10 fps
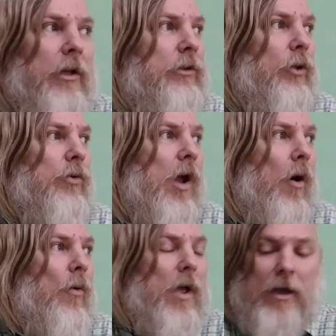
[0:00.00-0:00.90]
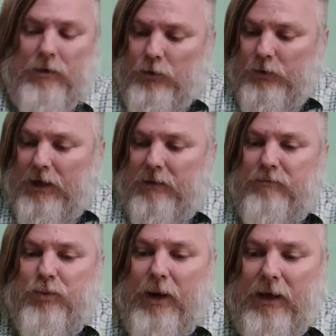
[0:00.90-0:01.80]
So now you
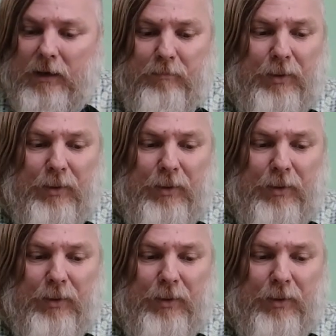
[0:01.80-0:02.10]
can break a